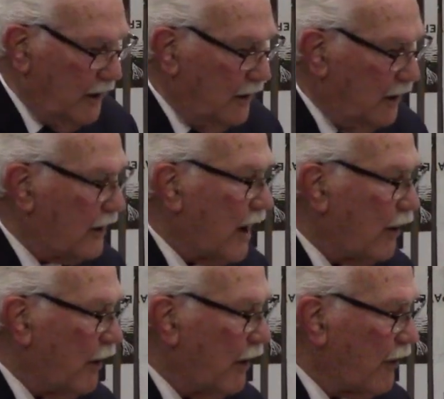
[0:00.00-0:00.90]
look
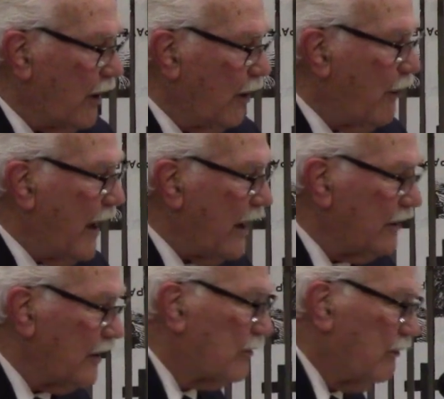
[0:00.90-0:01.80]
like we were obeying
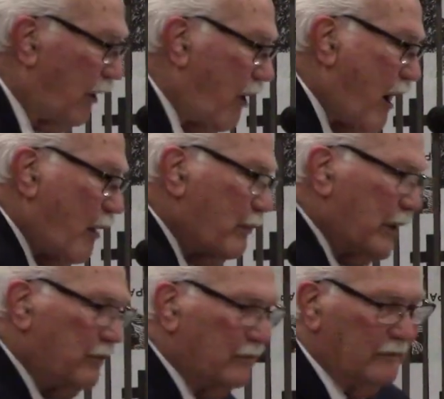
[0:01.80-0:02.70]
this law,
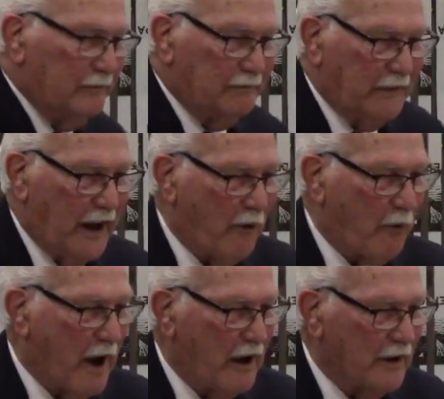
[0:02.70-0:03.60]
but get
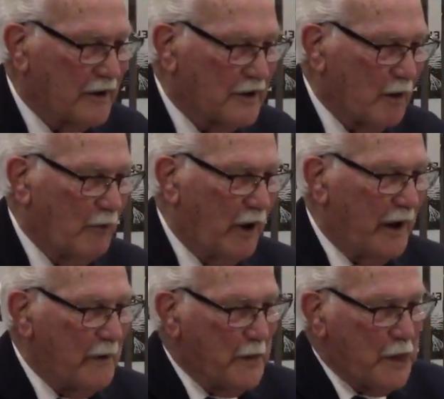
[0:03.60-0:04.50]
around it some
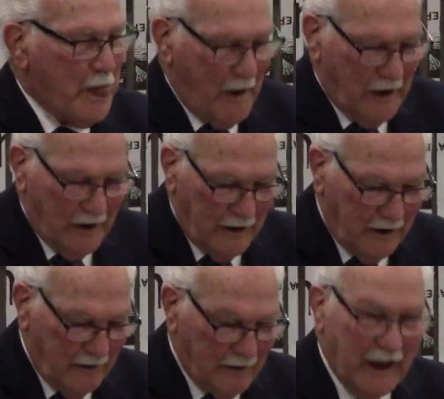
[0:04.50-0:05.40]
way. And
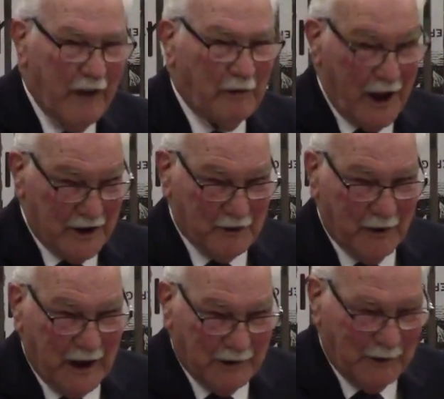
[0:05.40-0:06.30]
uh, they have lots of
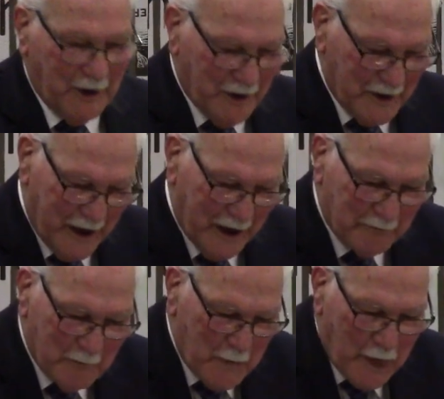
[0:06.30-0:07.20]
ways of doing that.
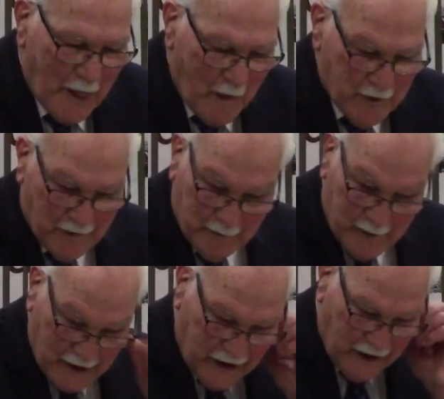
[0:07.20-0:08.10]

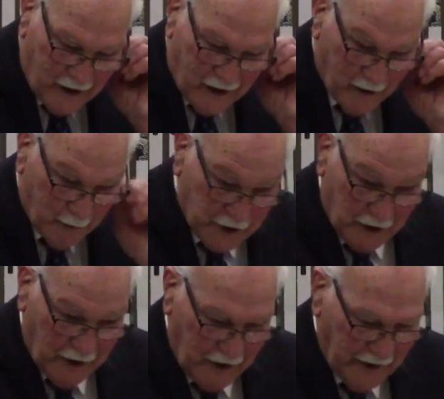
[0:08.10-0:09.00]
And uh, we
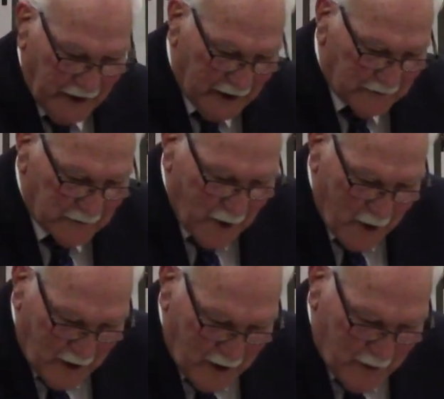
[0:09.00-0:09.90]
shouldn't do that.
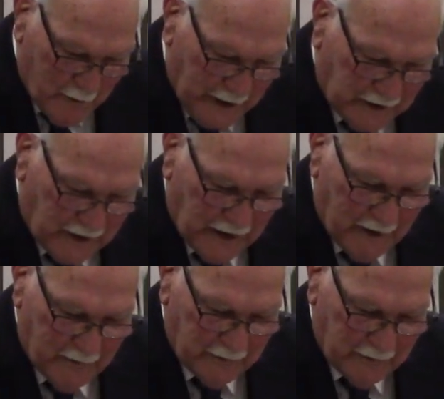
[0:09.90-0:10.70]
But uh,